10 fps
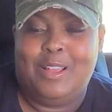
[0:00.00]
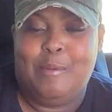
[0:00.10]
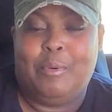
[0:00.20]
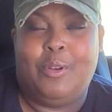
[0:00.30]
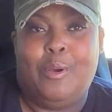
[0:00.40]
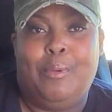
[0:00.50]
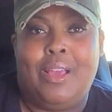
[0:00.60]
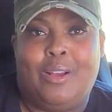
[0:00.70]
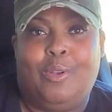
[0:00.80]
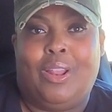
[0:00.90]
But normally
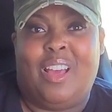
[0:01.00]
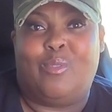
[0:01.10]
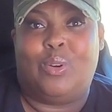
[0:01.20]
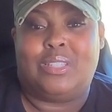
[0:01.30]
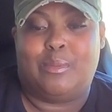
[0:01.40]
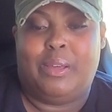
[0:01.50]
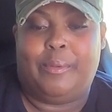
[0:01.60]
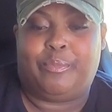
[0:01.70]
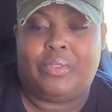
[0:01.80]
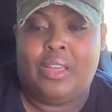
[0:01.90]
I go live once a
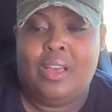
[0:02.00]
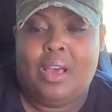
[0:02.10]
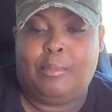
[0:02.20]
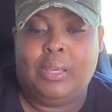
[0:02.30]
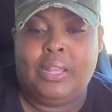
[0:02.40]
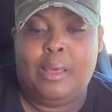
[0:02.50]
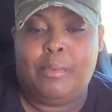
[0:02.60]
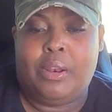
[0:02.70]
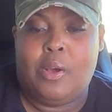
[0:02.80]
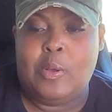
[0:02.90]
month. I'm looking at
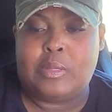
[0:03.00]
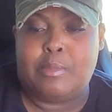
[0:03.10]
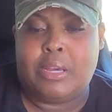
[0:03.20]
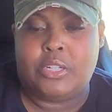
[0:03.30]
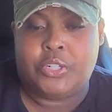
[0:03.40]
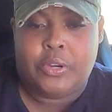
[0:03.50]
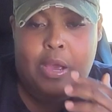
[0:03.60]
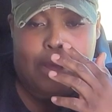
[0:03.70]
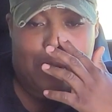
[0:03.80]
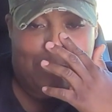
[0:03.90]
my notes, making sure
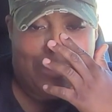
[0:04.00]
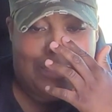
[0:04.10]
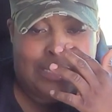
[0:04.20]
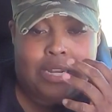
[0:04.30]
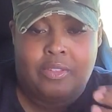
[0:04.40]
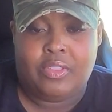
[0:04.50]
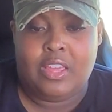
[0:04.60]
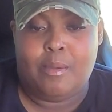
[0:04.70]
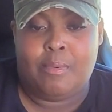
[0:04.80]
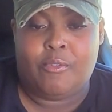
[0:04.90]
I don't miss
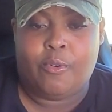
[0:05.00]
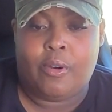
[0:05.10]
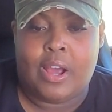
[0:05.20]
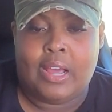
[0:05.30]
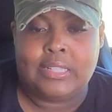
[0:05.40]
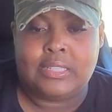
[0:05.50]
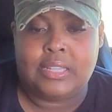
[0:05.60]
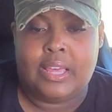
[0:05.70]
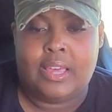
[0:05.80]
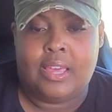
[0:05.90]
anything before I
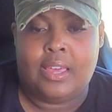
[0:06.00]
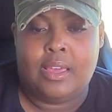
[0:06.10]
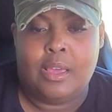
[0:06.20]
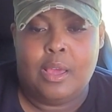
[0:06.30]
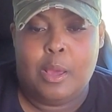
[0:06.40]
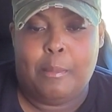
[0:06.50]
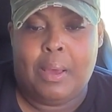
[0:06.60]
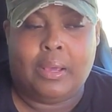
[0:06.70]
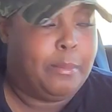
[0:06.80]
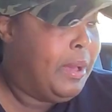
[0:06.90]
say
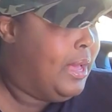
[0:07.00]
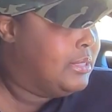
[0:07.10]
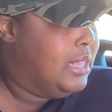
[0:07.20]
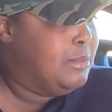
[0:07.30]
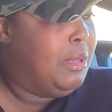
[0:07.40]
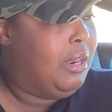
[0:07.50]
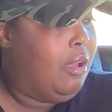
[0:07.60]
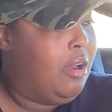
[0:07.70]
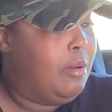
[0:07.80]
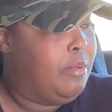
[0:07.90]
my goodbyes. That's my
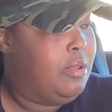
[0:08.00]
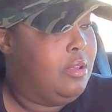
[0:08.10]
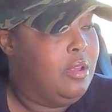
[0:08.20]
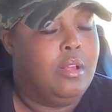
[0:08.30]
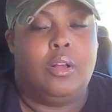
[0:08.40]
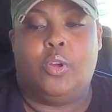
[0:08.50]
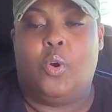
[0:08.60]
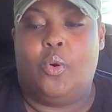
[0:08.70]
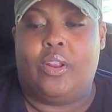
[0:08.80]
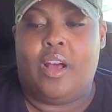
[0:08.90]
alarm
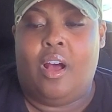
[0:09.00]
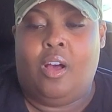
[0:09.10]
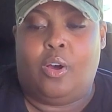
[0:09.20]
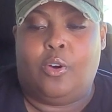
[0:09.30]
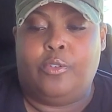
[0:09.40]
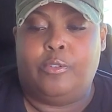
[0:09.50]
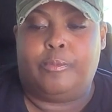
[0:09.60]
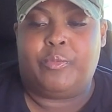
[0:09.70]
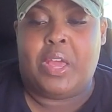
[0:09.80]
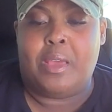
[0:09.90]
going off.
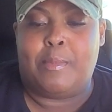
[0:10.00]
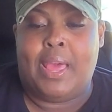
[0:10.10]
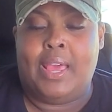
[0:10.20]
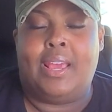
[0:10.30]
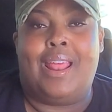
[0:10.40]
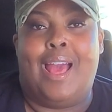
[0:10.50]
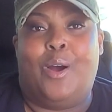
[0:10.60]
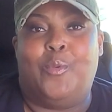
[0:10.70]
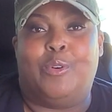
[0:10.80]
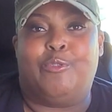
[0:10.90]
I am hanging
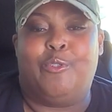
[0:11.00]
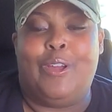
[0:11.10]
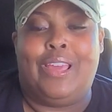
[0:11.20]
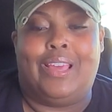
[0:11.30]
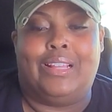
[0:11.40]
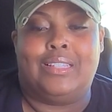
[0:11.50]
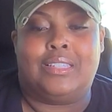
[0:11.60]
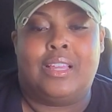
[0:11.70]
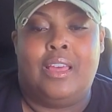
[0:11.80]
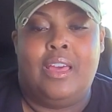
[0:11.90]
out with friends
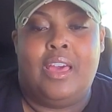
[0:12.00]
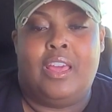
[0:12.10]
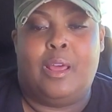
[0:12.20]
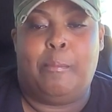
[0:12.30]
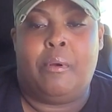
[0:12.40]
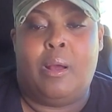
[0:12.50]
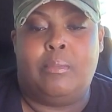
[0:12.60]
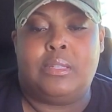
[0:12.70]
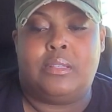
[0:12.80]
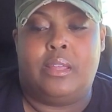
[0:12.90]
and I
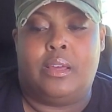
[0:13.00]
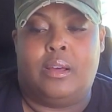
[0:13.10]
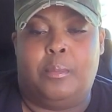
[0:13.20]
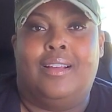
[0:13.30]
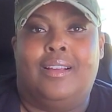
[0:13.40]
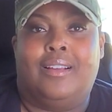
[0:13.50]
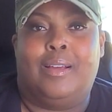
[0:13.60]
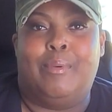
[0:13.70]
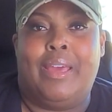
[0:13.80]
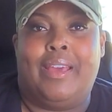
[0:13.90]
promised them
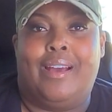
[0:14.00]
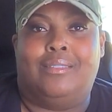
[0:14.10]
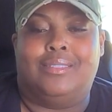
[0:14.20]
come hang out.